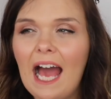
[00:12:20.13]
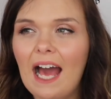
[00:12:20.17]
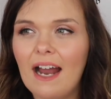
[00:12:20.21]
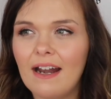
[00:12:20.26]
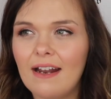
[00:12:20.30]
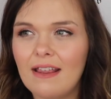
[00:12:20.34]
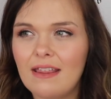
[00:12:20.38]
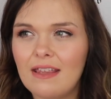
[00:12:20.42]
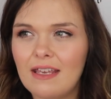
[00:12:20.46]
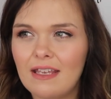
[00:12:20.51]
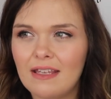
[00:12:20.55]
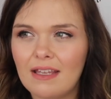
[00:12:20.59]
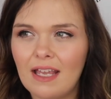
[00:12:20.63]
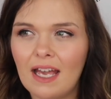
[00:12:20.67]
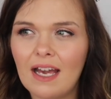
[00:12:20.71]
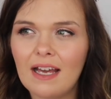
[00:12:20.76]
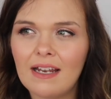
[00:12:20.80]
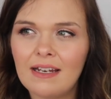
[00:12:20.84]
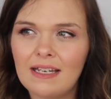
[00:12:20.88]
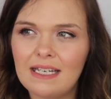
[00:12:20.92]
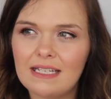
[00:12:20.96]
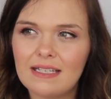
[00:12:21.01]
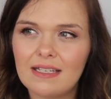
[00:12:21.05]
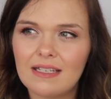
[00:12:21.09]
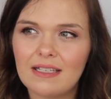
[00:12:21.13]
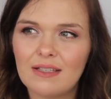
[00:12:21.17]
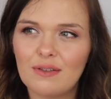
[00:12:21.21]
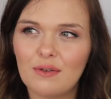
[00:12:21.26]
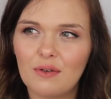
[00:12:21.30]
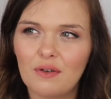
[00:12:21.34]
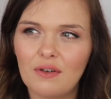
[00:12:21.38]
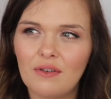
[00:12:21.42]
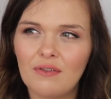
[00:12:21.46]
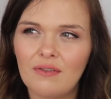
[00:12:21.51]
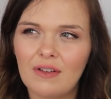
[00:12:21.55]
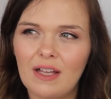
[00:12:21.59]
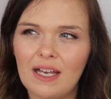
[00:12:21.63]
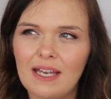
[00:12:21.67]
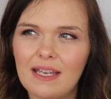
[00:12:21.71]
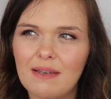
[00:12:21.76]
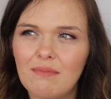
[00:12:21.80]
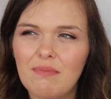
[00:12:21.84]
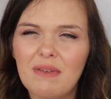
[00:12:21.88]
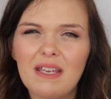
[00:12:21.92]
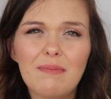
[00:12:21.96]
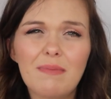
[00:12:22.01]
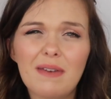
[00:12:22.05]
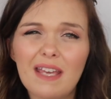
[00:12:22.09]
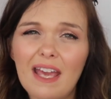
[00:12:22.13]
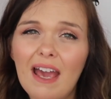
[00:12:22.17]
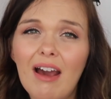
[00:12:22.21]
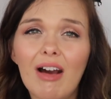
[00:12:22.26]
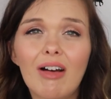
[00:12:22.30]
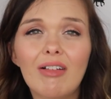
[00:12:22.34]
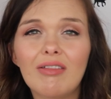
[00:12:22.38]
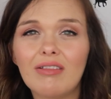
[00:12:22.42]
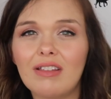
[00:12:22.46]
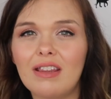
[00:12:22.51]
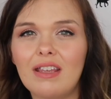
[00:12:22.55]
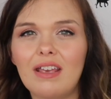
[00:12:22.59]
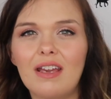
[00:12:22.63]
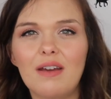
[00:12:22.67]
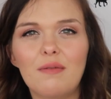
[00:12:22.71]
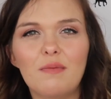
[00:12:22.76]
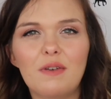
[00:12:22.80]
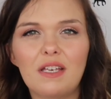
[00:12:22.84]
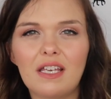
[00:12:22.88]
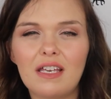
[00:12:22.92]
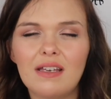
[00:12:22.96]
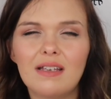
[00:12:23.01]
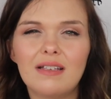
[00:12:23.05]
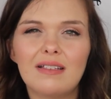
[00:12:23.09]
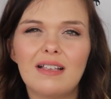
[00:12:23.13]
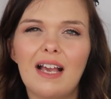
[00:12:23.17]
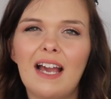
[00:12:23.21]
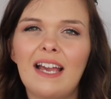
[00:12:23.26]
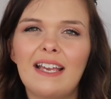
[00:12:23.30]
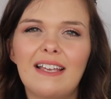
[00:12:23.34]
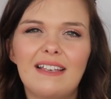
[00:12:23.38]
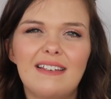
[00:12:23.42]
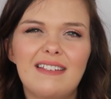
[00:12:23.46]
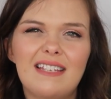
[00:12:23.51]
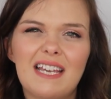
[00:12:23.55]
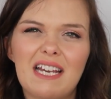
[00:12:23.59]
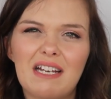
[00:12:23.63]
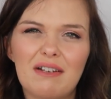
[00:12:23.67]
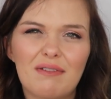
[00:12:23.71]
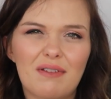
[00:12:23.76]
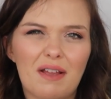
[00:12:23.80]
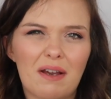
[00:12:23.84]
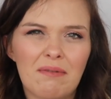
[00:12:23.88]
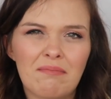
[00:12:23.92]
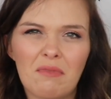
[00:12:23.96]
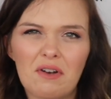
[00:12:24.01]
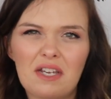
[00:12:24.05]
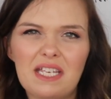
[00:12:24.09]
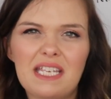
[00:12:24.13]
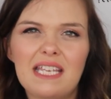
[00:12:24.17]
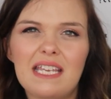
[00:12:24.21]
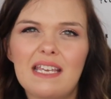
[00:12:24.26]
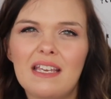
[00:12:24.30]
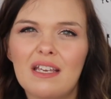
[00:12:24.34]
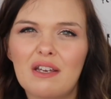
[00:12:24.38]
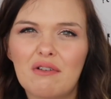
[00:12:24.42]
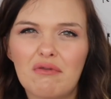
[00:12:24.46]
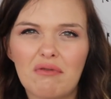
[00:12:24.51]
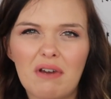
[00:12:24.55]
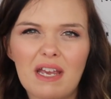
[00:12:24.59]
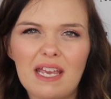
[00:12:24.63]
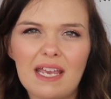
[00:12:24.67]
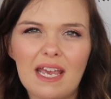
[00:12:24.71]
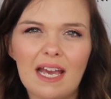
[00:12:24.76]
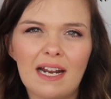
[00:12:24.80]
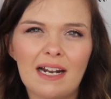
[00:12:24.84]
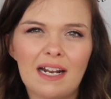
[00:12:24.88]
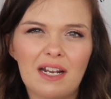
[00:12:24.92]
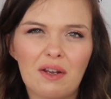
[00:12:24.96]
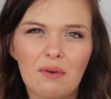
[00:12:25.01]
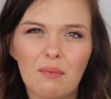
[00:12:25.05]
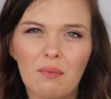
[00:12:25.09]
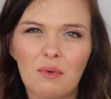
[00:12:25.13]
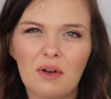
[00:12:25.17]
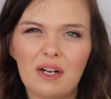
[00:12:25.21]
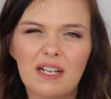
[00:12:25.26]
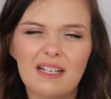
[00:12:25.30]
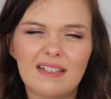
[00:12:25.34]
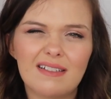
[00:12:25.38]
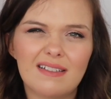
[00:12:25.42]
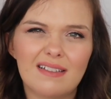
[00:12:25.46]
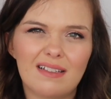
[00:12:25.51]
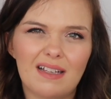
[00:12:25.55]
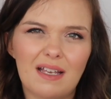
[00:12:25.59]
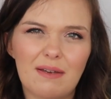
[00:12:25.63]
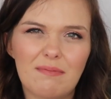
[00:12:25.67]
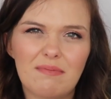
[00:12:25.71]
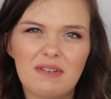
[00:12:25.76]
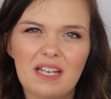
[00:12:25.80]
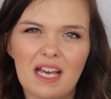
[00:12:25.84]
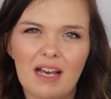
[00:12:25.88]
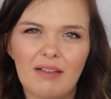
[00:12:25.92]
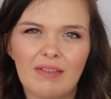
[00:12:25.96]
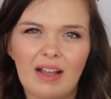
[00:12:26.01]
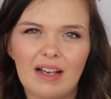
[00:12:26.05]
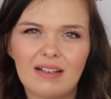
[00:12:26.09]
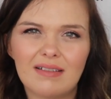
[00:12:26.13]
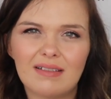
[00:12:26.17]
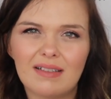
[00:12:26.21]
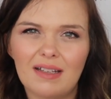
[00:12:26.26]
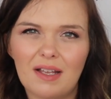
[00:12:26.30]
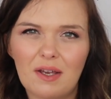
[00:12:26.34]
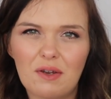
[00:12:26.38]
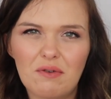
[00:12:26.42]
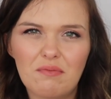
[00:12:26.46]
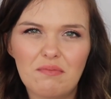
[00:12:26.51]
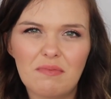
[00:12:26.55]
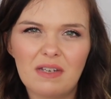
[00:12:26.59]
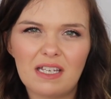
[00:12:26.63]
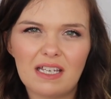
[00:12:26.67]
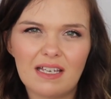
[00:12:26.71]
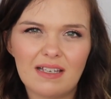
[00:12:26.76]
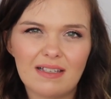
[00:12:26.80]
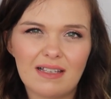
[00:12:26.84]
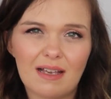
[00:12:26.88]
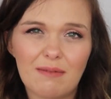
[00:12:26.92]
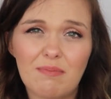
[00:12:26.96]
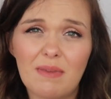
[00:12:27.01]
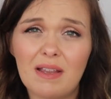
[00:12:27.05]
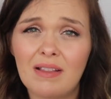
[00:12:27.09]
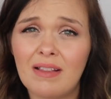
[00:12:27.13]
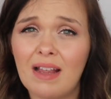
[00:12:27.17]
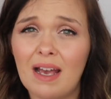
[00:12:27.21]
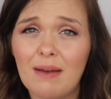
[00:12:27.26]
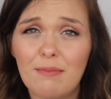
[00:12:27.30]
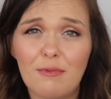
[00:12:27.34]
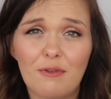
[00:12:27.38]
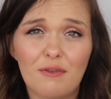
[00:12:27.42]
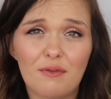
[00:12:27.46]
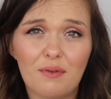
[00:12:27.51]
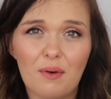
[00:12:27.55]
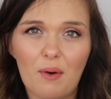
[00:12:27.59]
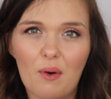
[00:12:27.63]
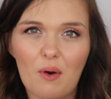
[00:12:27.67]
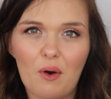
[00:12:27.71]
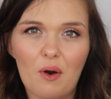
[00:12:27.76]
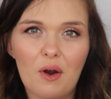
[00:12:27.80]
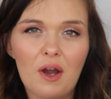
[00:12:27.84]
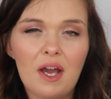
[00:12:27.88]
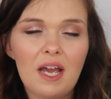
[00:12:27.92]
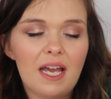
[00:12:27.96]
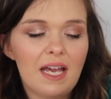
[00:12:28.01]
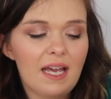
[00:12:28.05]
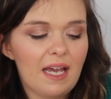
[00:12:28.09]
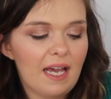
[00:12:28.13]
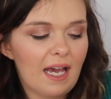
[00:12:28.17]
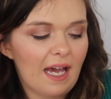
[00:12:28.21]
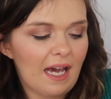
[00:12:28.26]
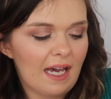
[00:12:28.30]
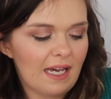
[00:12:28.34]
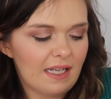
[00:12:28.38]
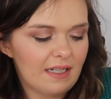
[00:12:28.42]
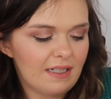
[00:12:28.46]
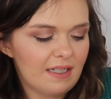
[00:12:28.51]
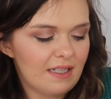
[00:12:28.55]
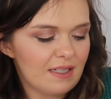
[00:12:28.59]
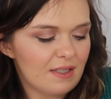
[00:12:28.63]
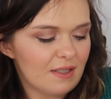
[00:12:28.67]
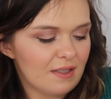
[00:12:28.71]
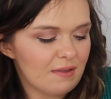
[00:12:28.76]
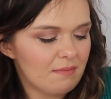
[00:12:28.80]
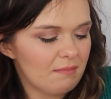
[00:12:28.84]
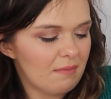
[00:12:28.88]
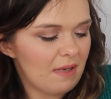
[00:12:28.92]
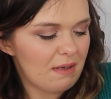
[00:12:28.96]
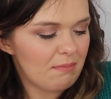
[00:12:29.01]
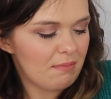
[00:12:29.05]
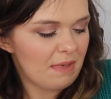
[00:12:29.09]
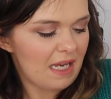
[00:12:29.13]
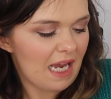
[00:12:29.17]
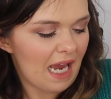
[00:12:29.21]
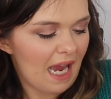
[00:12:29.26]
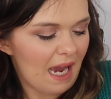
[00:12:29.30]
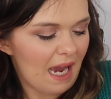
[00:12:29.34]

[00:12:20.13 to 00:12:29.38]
And I think that I need to sort of like be a bit healthier, because I can tell that I'm not eating great, and I don't want to slip down that slope because I've been there before and it doesn't make me